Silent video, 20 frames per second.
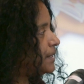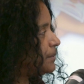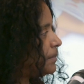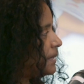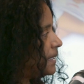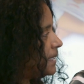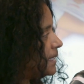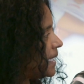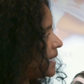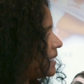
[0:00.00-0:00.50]
to
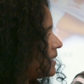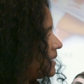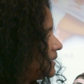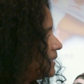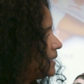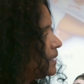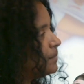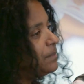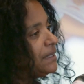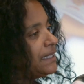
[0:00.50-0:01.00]
be like a
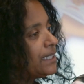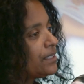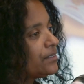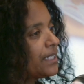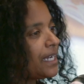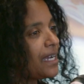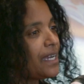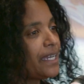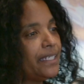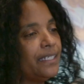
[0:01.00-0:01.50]
stem cell
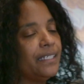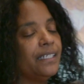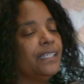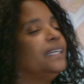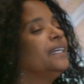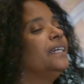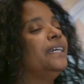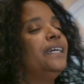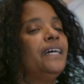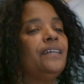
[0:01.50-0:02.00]
guy.
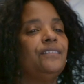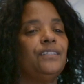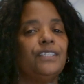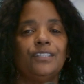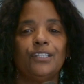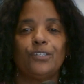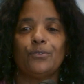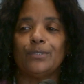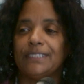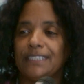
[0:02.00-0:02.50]
And then
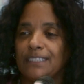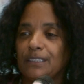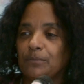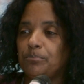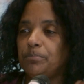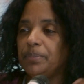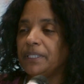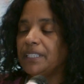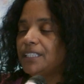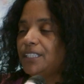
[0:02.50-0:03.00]
there was this
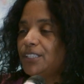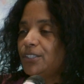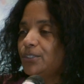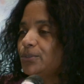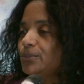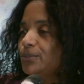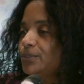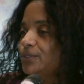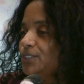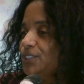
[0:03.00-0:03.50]
big,
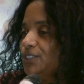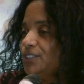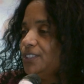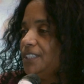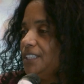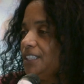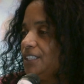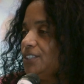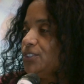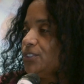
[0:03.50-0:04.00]
huge
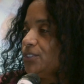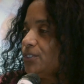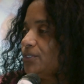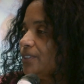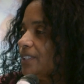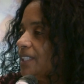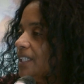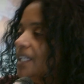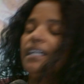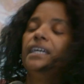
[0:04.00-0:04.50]
t
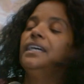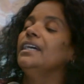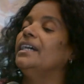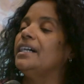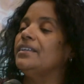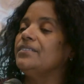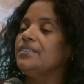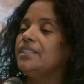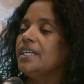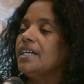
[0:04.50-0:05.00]
shirt.
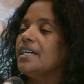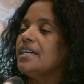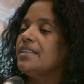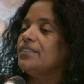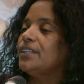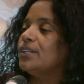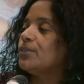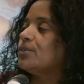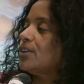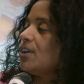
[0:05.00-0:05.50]
And
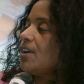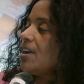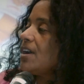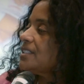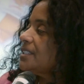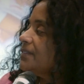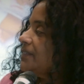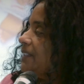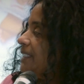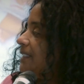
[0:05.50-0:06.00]
then there were
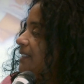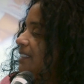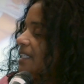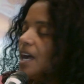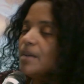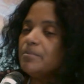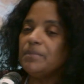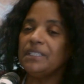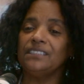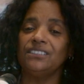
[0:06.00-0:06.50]
all of these,
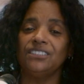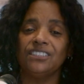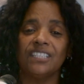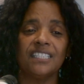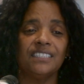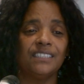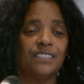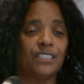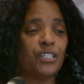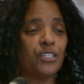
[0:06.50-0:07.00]
I mean,
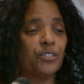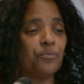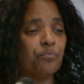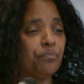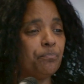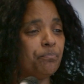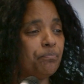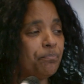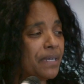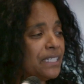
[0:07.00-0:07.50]
just a
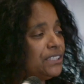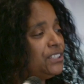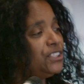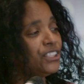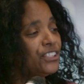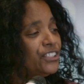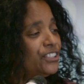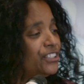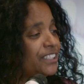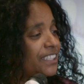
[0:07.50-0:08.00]
bunch
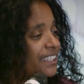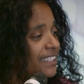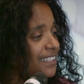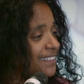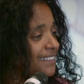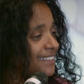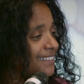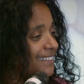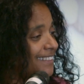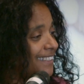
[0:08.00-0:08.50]
of
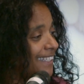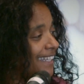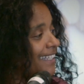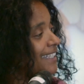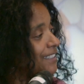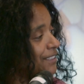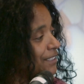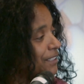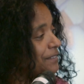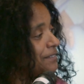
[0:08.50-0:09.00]
goodies. And
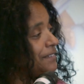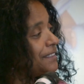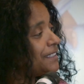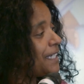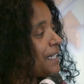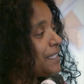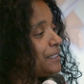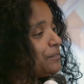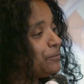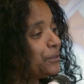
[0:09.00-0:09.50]
I took him to
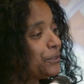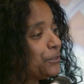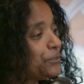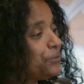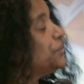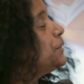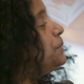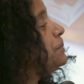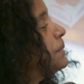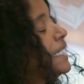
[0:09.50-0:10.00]
the hospital
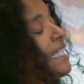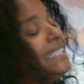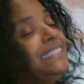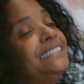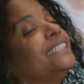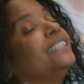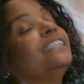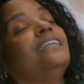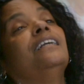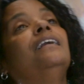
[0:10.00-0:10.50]
room and I
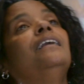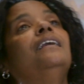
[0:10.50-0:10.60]
said,